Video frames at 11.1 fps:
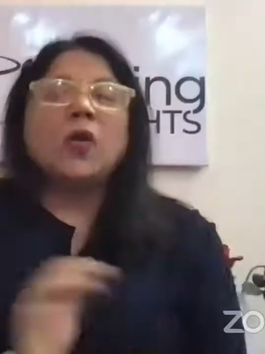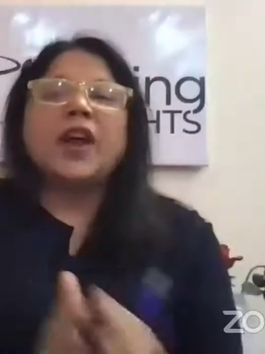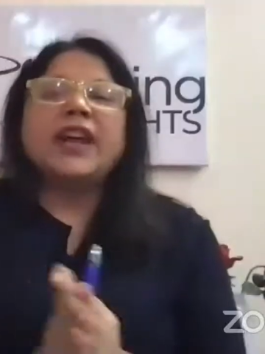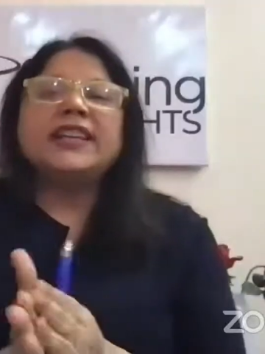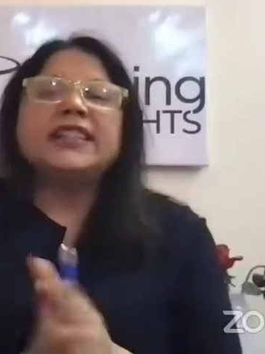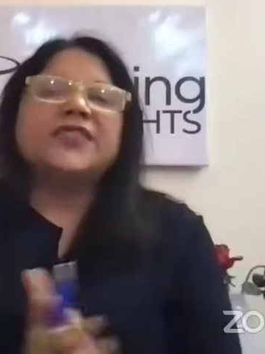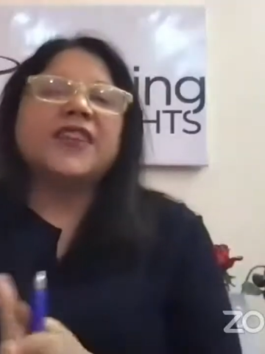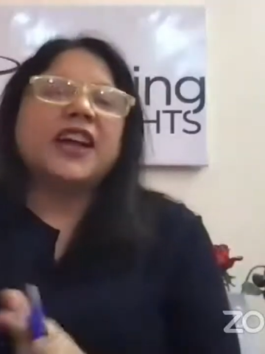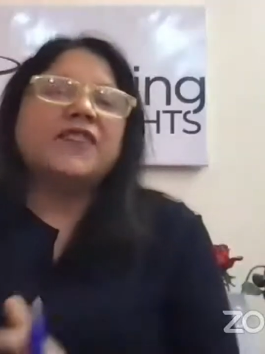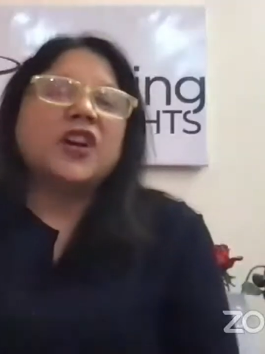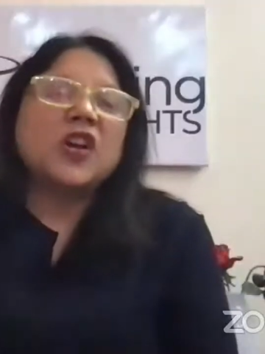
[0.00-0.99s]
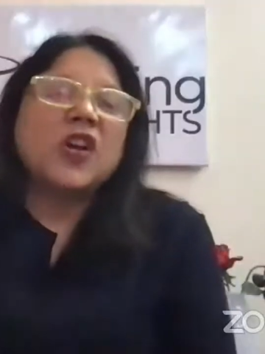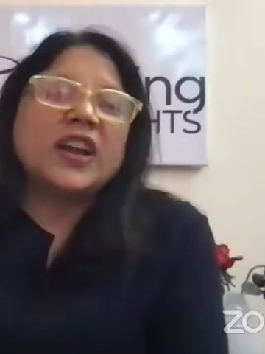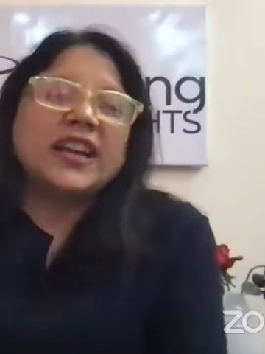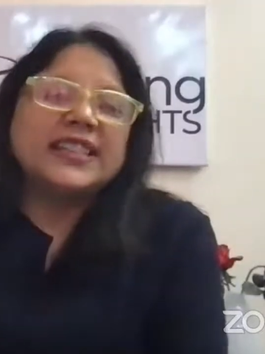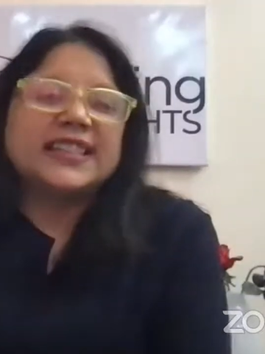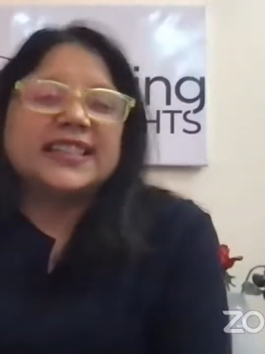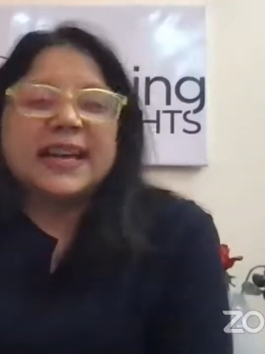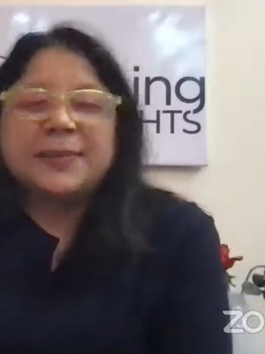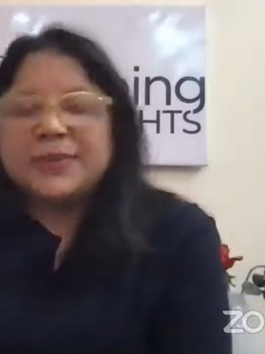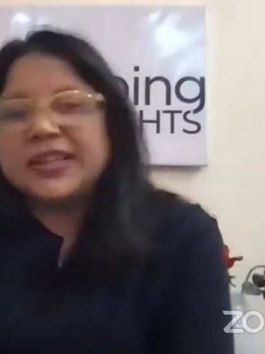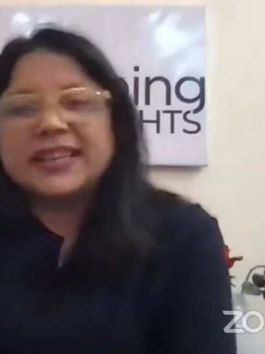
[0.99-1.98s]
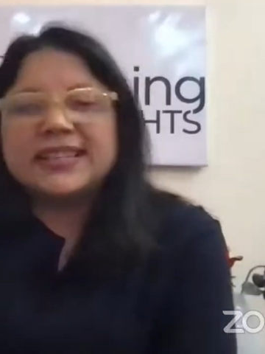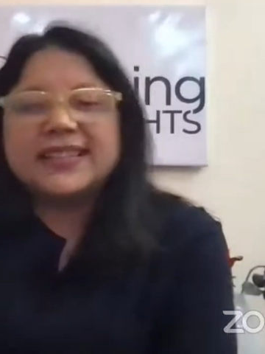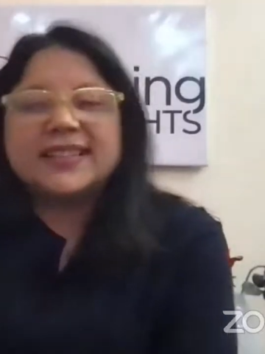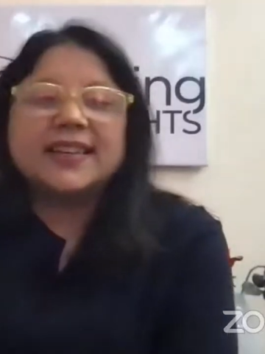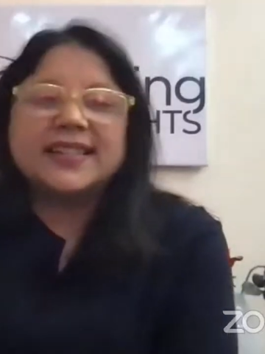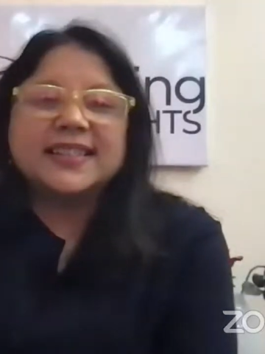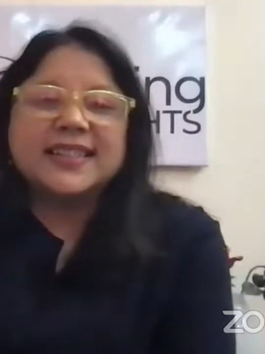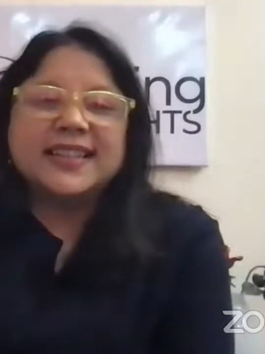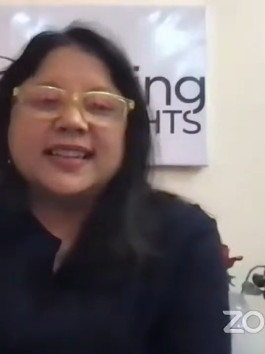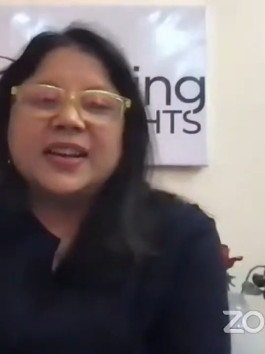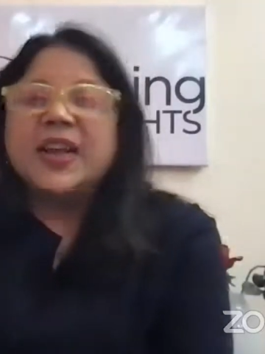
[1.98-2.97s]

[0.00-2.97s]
right, it's 5 o'clock and it's time to get started.